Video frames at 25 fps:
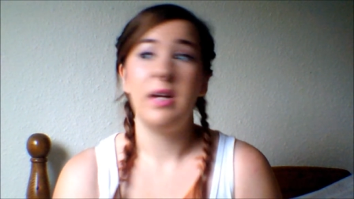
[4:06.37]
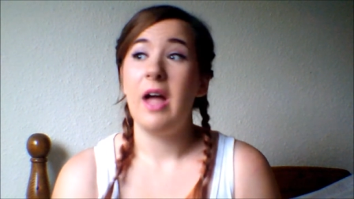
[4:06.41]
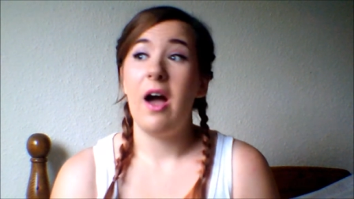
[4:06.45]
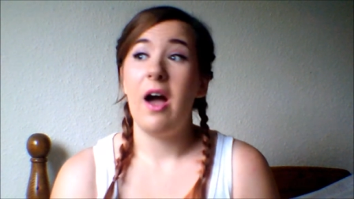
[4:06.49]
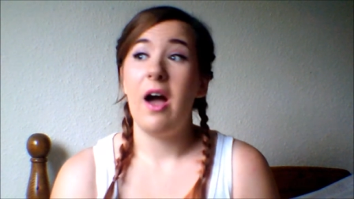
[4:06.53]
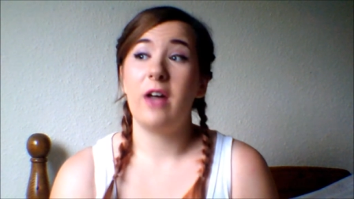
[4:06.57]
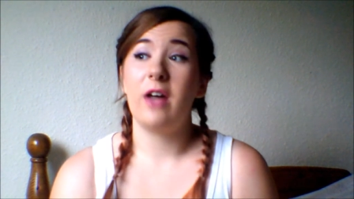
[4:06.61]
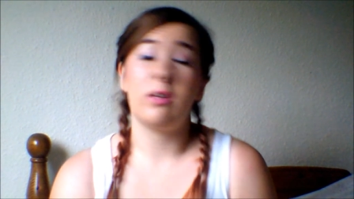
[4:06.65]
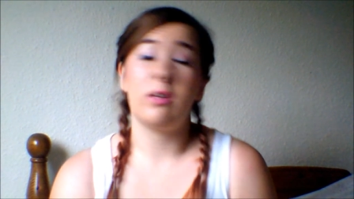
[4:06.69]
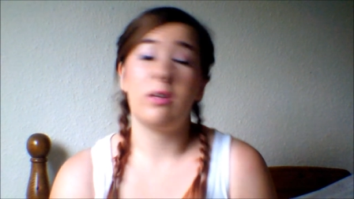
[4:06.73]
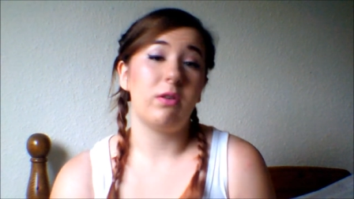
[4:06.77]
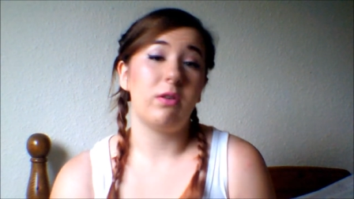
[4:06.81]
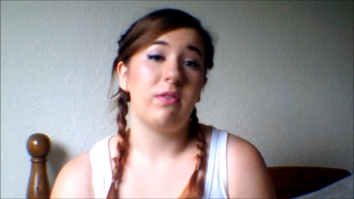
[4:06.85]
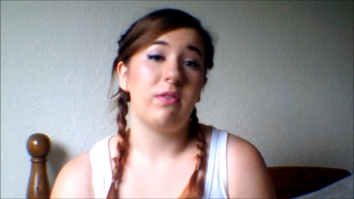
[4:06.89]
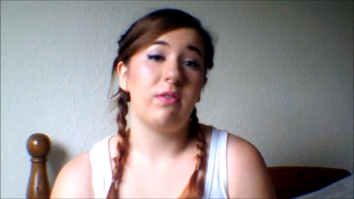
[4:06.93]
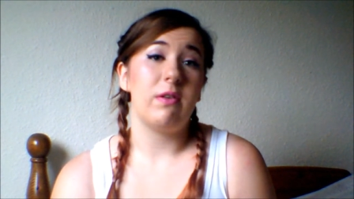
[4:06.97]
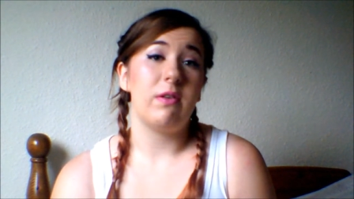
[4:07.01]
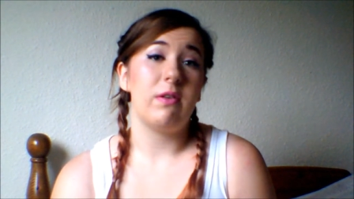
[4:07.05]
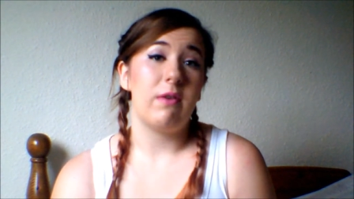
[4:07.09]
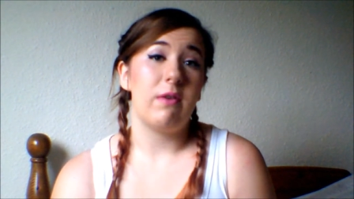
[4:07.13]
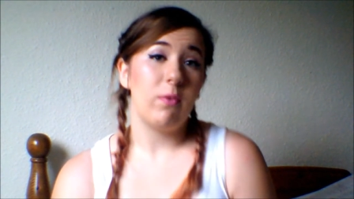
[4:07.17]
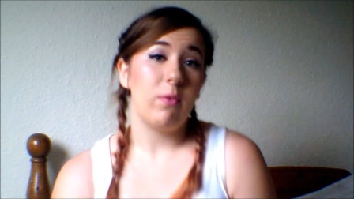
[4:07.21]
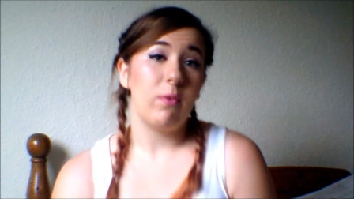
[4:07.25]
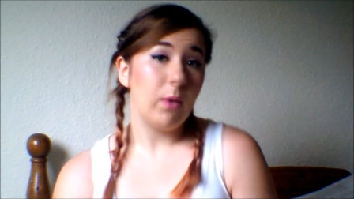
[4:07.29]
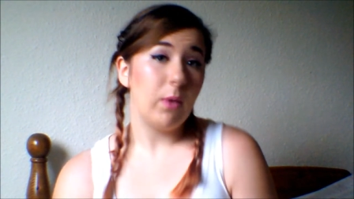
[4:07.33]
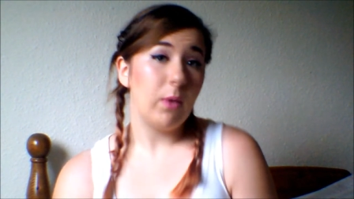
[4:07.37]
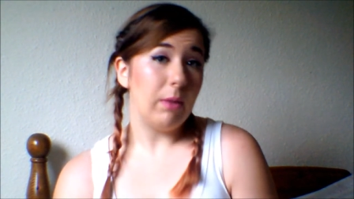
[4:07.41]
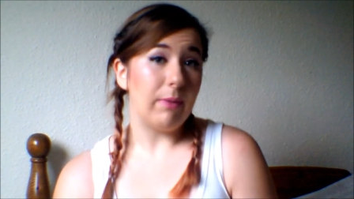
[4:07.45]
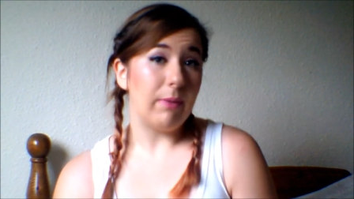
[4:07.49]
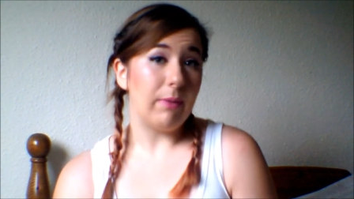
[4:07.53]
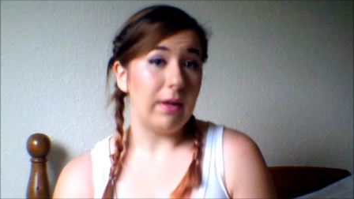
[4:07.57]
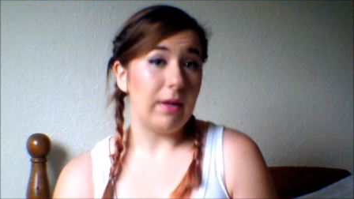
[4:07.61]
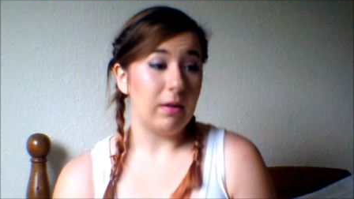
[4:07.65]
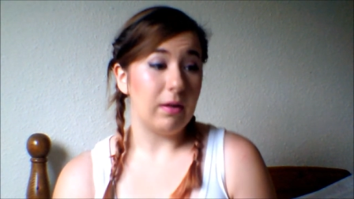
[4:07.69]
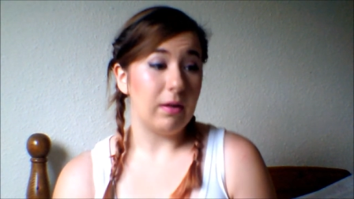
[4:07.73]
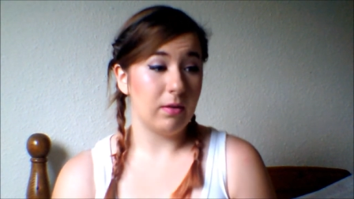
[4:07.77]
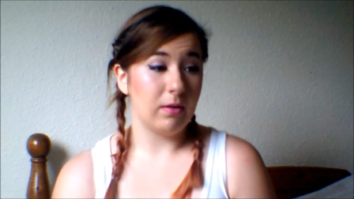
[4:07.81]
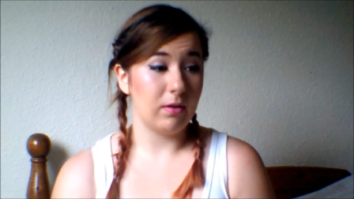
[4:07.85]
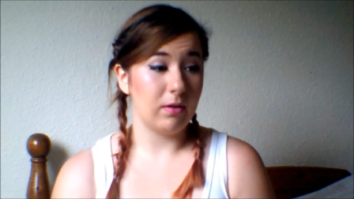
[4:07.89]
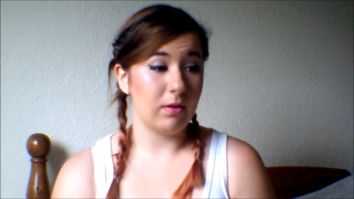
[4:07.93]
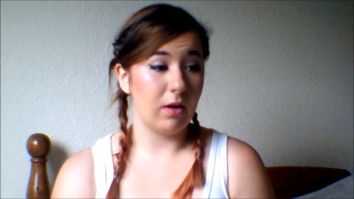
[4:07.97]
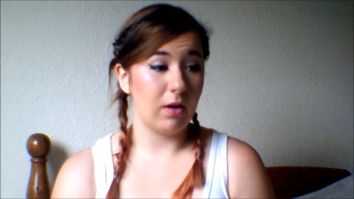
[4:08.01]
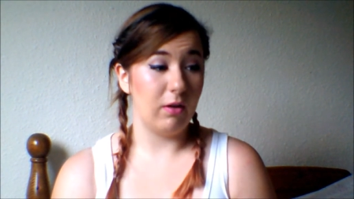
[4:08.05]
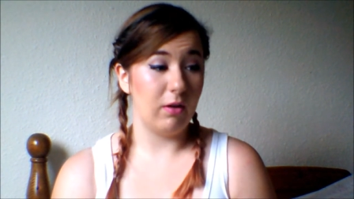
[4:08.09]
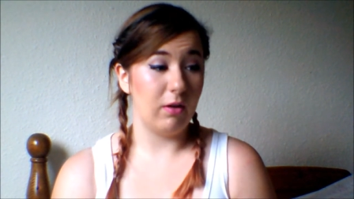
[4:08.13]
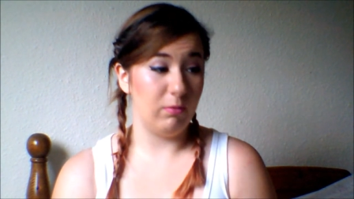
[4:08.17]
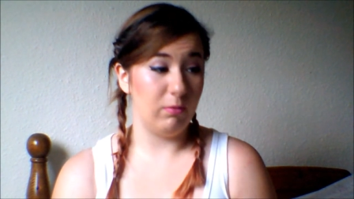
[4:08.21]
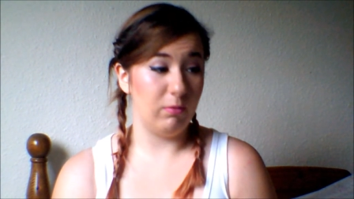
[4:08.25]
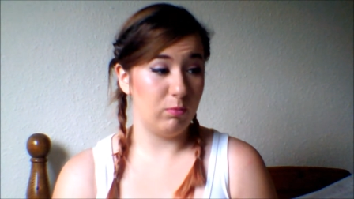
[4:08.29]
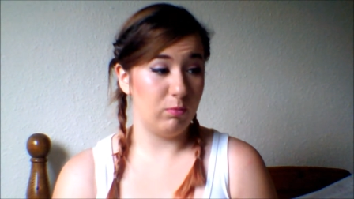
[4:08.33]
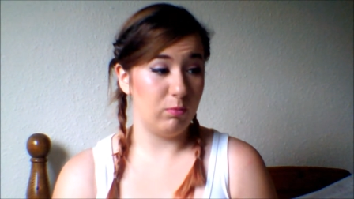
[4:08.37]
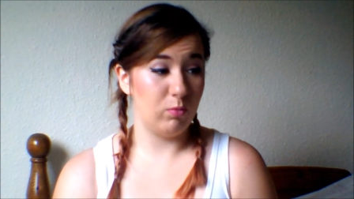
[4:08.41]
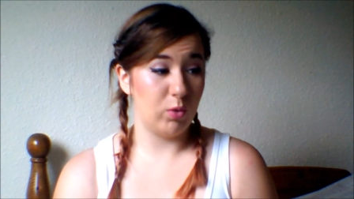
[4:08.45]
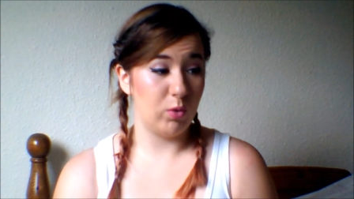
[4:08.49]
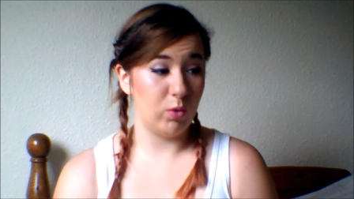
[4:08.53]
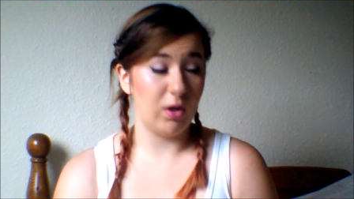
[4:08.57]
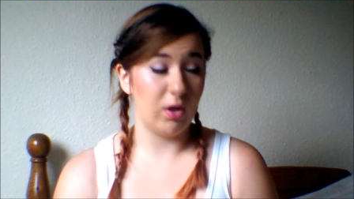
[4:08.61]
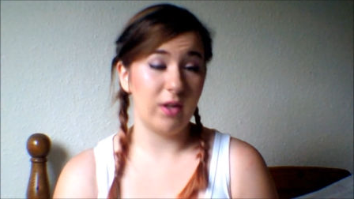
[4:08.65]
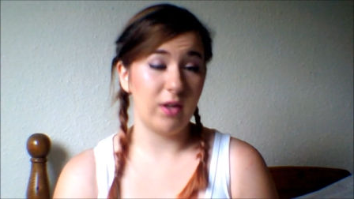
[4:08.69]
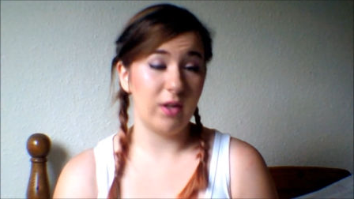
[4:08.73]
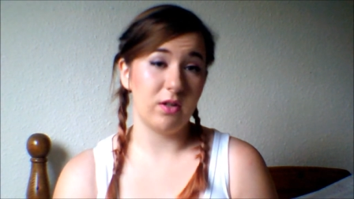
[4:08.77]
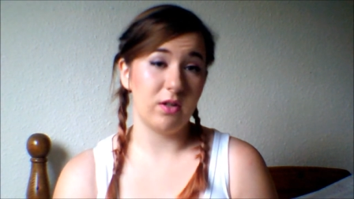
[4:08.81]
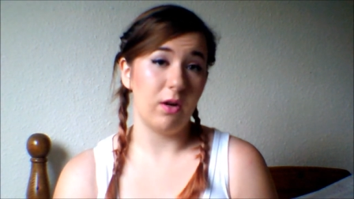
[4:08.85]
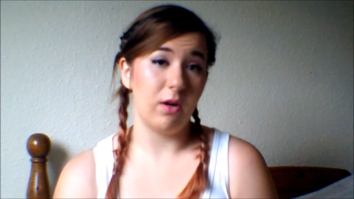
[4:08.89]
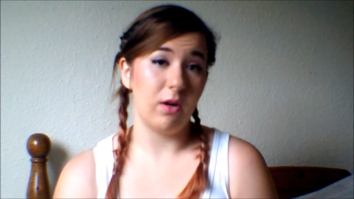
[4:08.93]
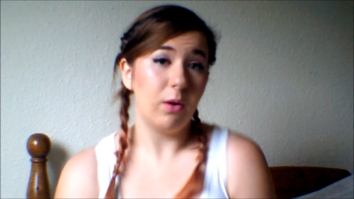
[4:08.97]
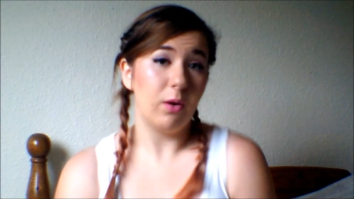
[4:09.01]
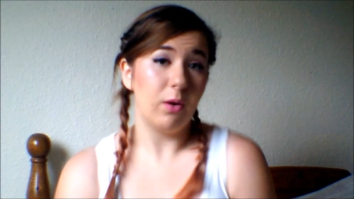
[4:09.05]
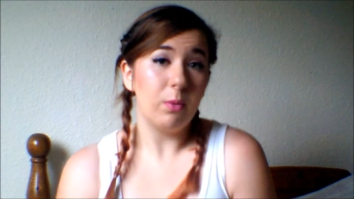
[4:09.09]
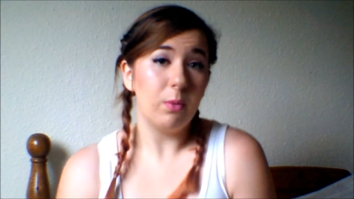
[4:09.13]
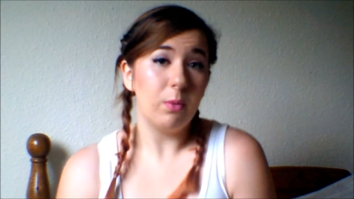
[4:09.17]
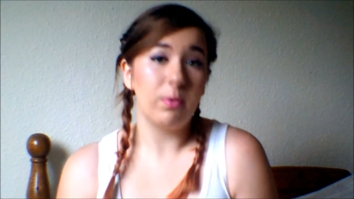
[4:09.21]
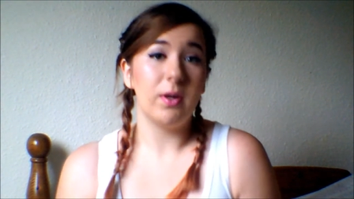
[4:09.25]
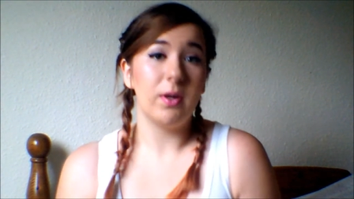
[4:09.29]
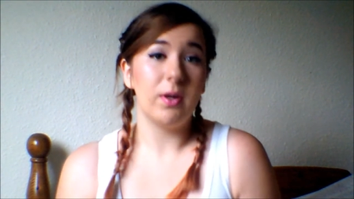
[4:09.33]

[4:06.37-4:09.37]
I don't know if there ever will be. I would like to hope,